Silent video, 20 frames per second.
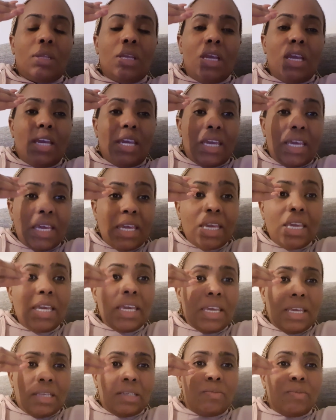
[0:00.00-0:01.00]
he
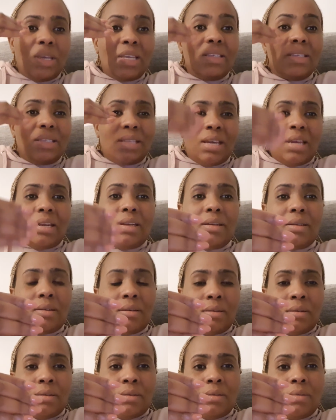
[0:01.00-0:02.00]
is my son,
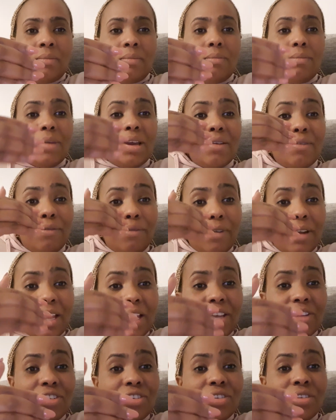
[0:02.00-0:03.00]
my
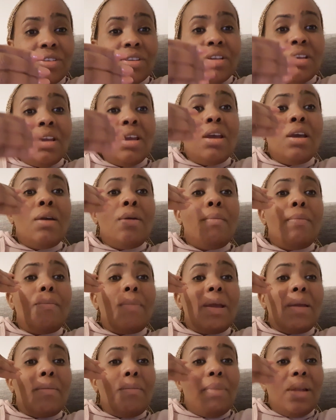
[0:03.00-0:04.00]
flesh,
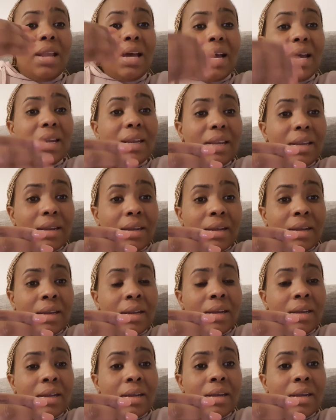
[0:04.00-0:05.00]
my blood,
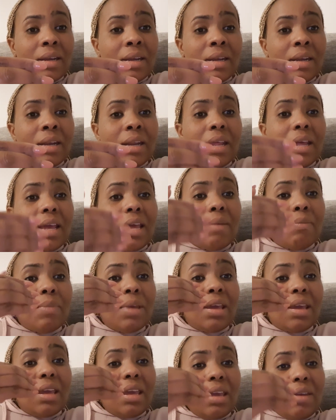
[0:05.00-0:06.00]
and
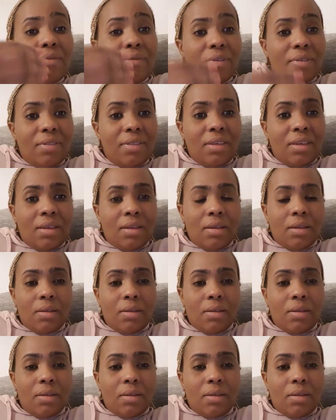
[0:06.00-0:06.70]
my everything.